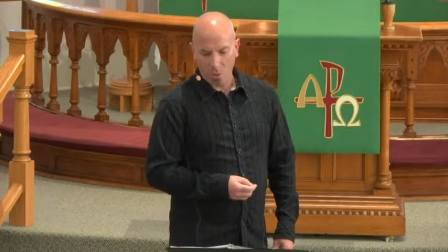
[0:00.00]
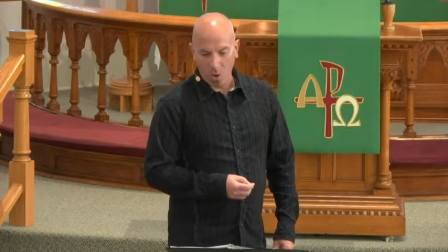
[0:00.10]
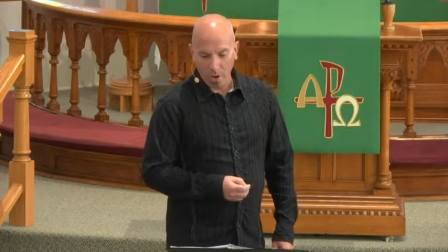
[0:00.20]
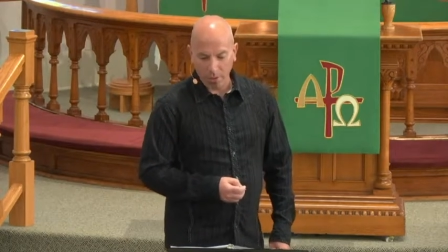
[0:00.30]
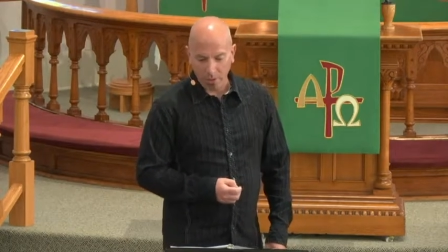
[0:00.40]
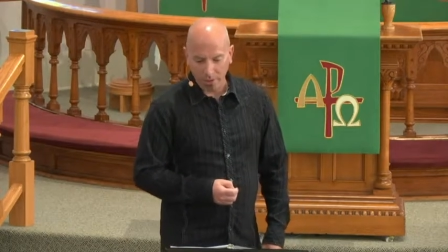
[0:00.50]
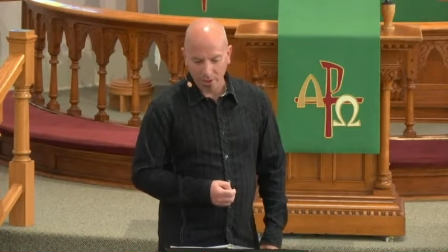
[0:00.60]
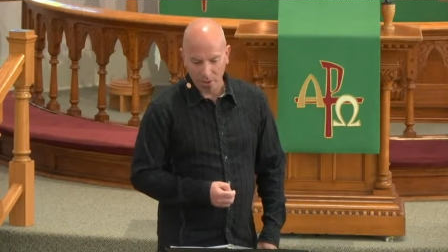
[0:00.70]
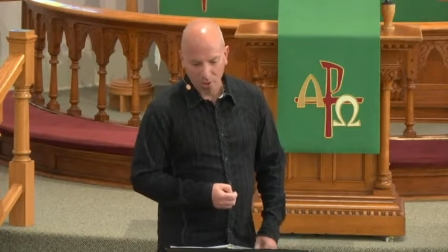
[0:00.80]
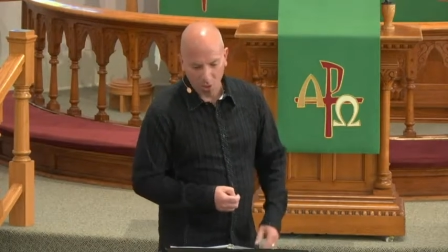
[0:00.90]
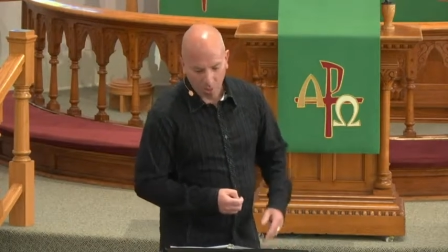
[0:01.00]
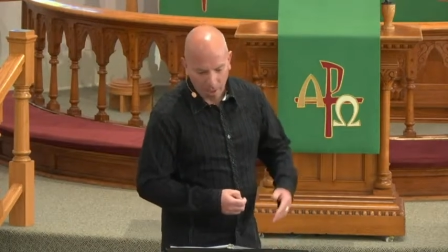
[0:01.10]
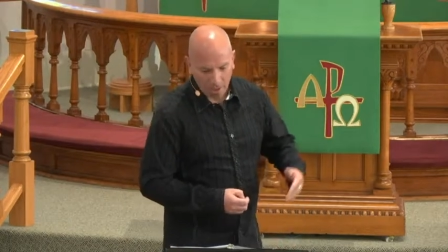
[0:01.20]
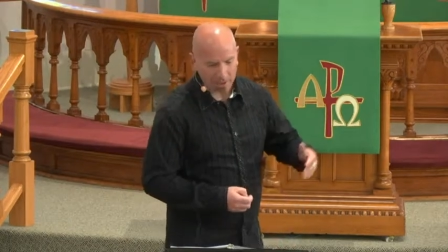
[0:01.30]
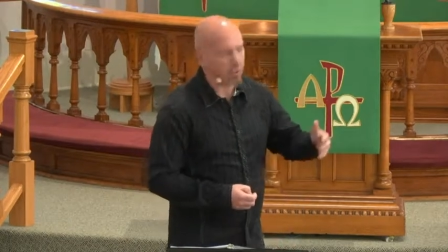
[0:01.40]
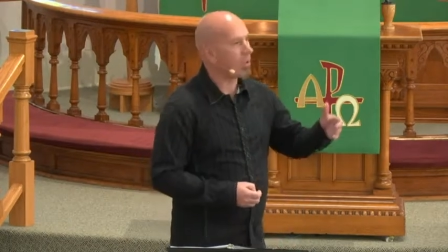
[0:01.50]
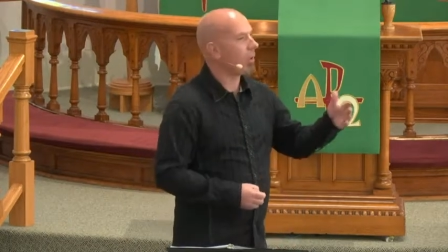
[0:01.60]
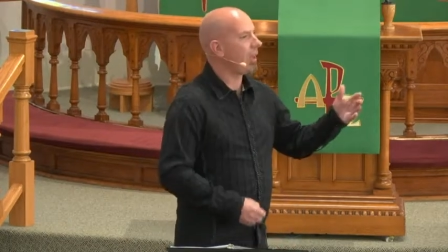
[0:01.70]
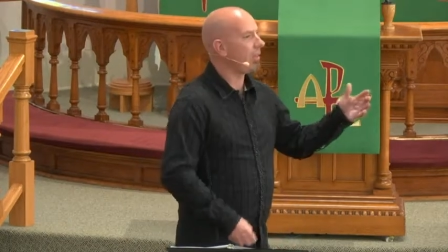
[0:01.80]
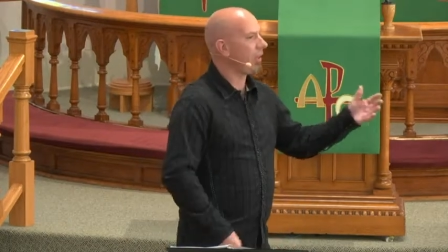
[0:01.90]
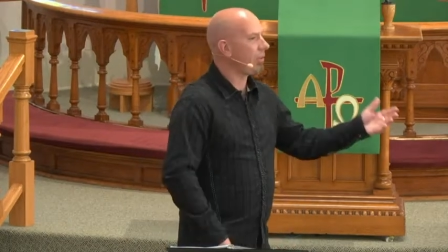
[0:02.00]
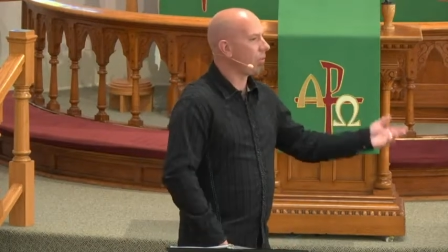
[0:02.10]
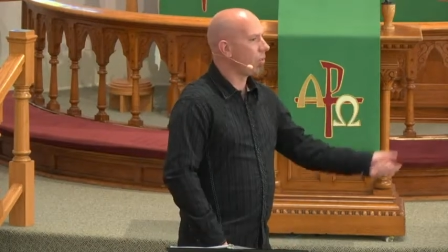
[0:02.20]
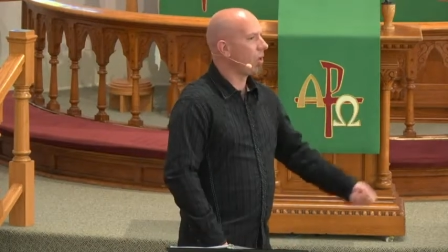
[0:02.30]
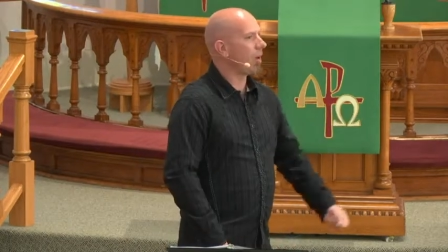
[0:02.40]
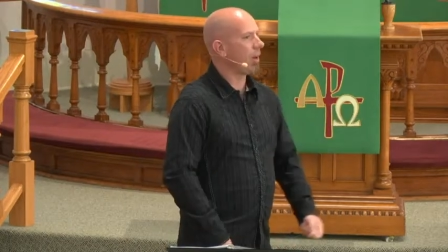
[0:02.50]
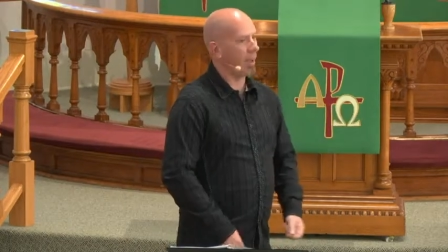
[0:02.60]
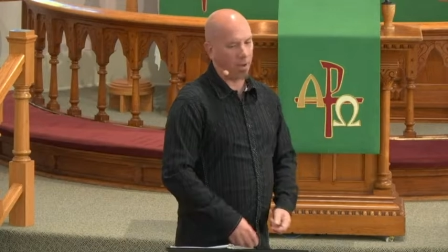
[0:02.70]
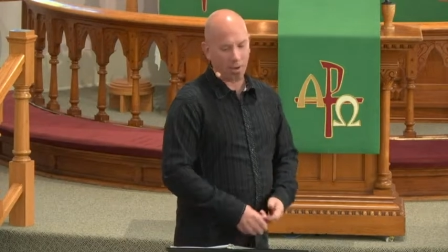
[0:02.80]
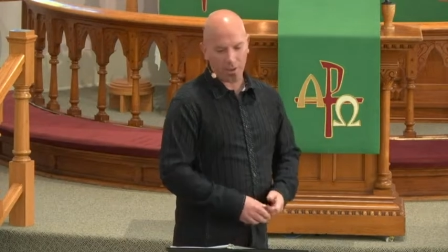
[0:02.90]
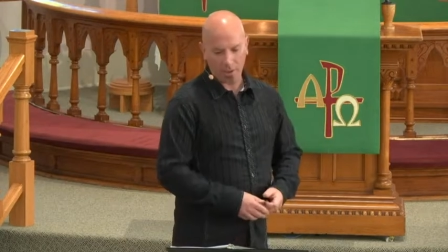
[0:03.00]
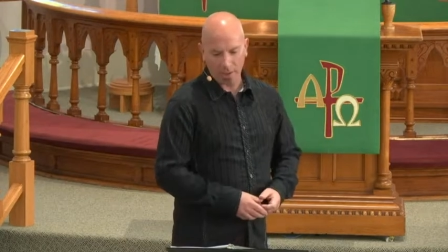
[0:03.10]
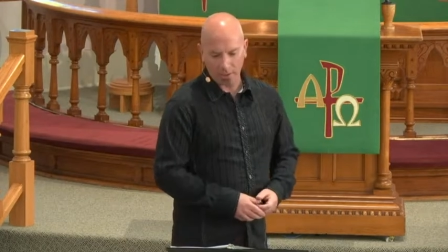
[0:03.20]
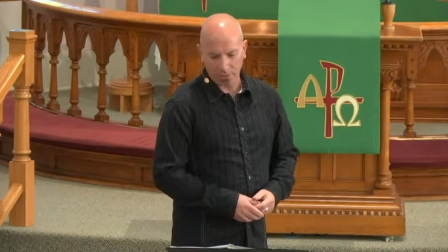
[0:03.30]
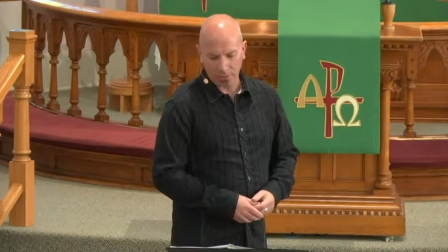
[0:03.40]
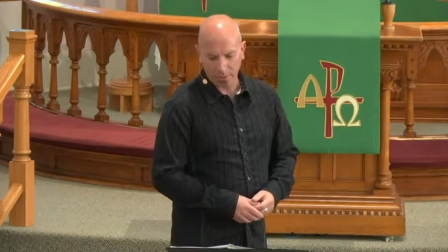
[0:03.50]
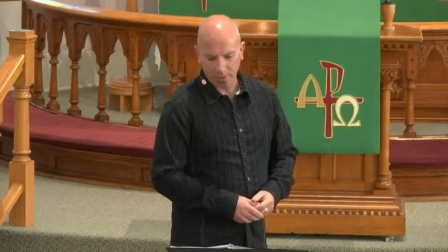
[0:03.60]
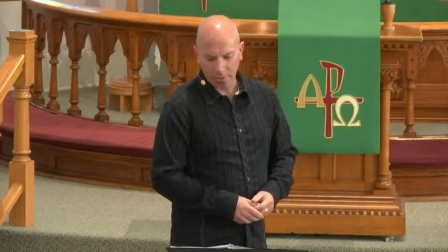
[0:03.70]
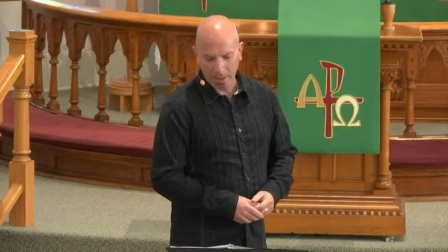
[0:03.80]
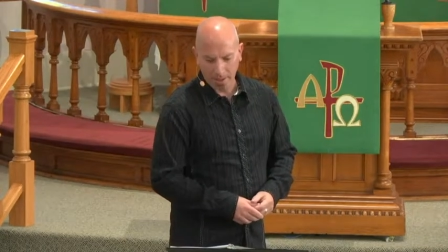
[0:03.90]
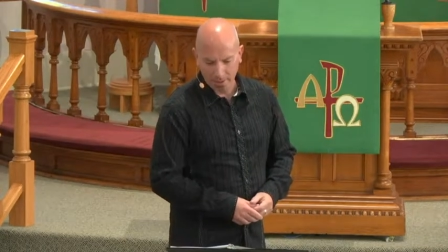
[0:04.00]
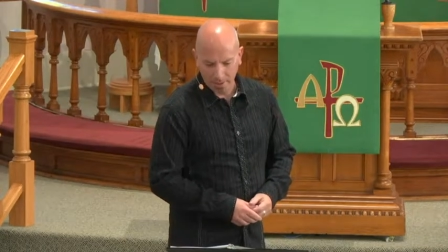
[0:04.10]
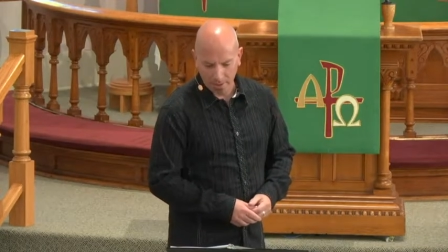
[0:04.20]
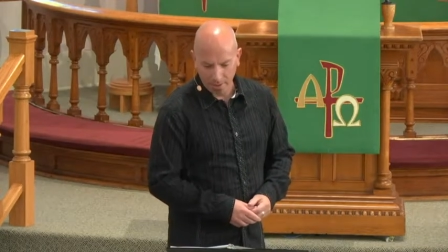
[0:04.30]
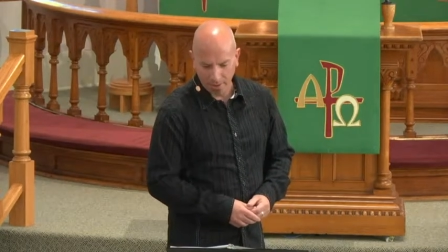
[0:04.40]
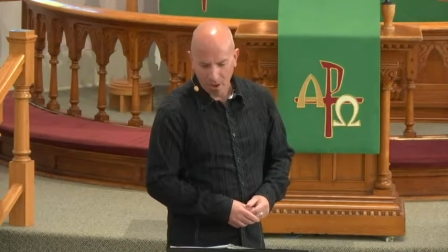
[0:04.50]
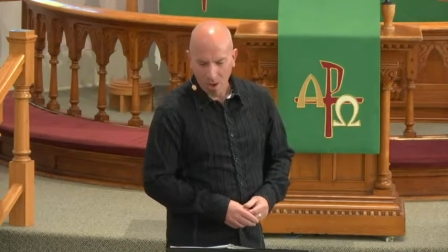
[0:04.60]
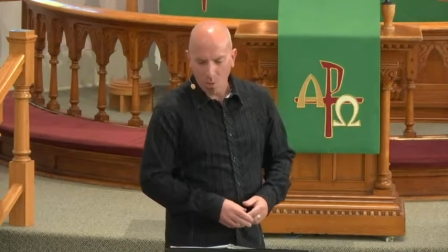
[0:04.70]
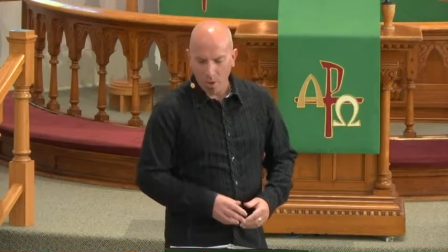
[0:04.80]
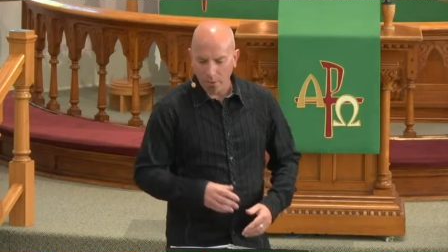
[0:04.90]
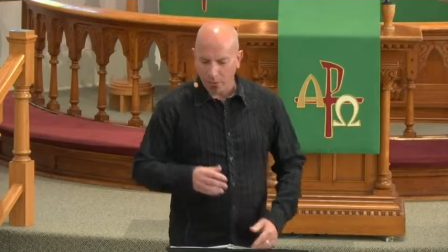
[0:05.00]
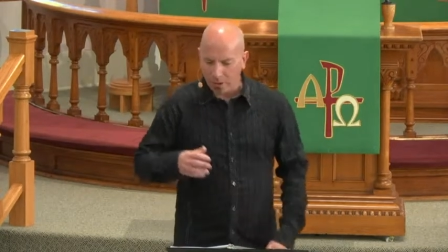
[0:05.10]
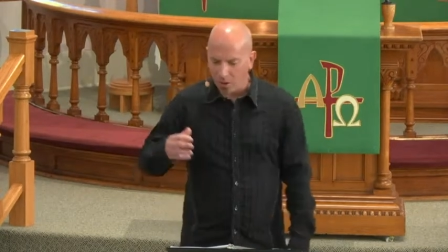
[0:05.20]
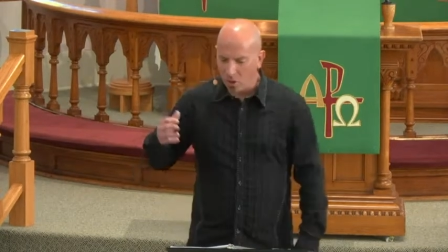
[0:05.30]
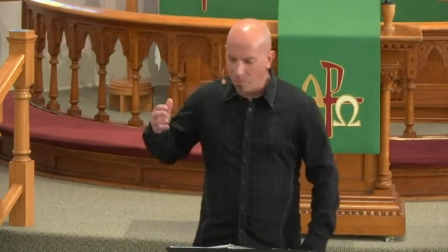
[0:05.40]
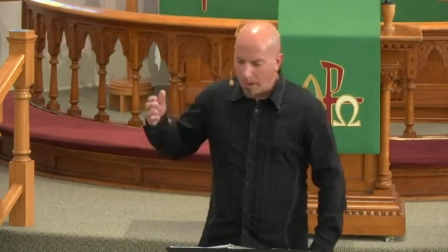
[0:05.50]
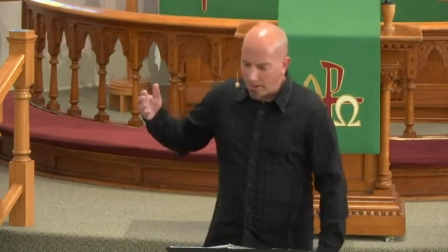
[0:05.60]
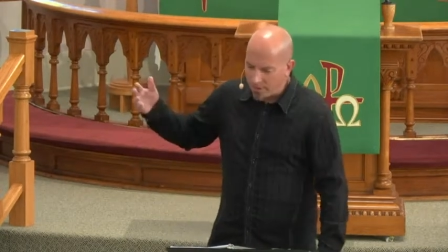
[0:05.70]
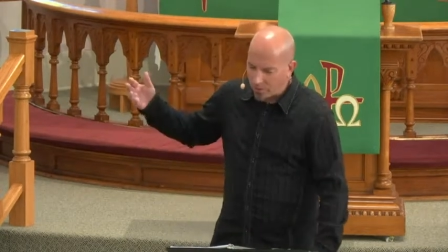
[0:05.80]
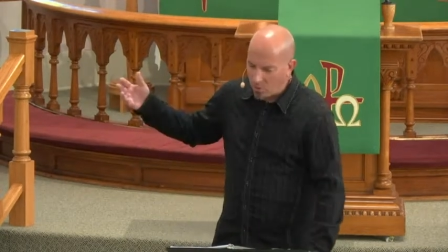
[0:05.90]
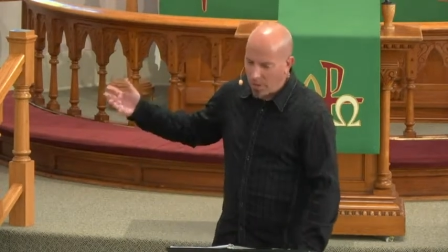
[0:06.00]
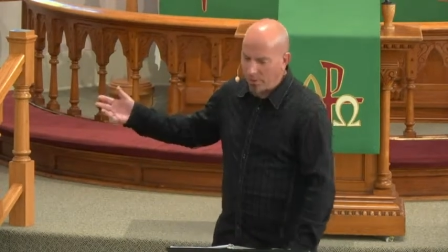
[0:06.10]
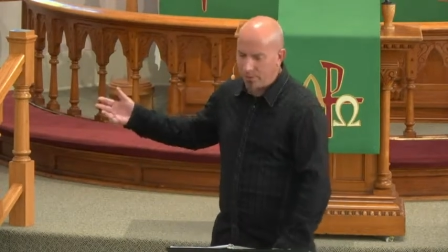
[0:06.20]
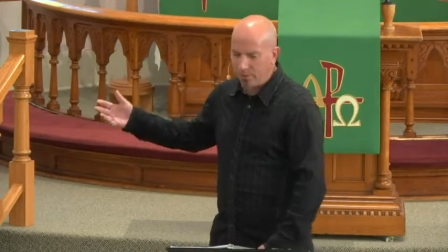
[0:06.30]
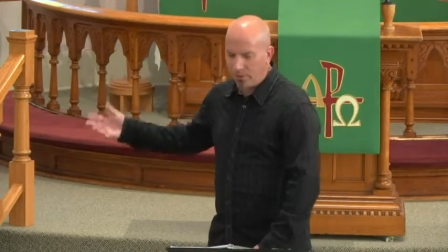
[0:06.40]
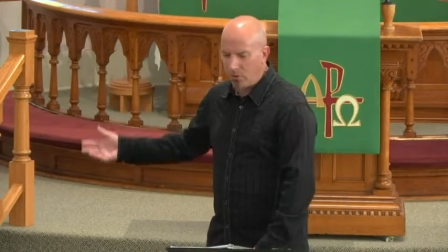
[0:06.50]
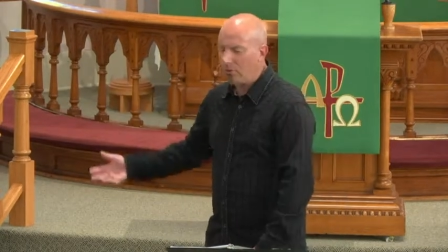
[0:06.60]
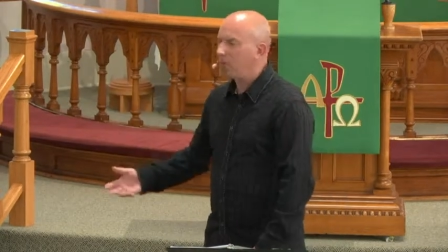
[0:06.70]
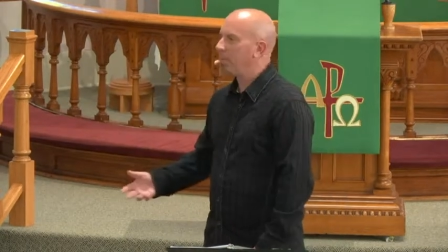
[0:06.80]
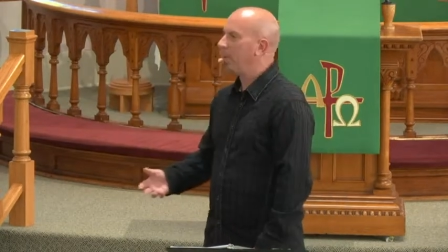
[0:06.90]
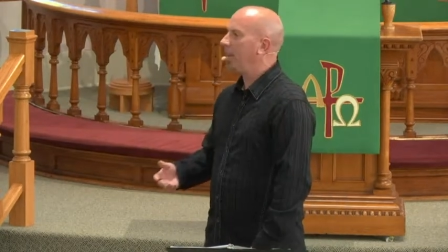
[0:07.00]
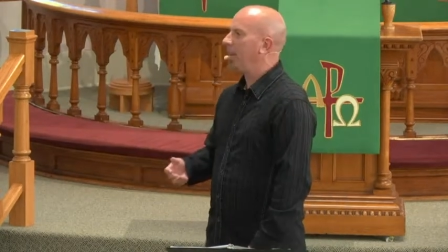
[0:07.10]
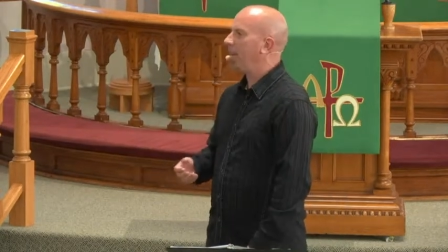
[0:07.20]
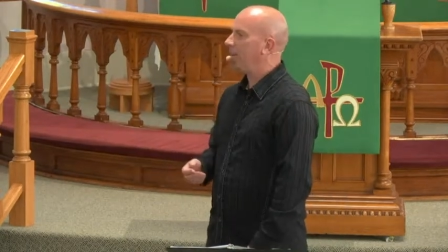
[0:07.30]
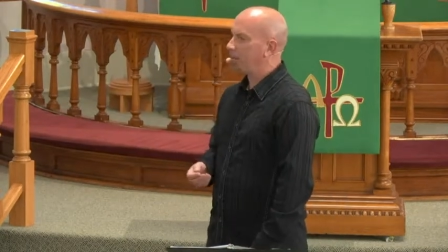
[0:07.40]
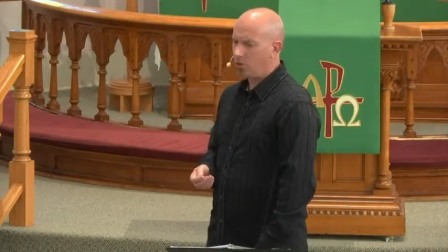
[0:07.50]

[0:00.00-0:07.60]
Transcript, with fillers: What if we could just go back to the way things were in our life back then? What if we could go back to the way things used to be in the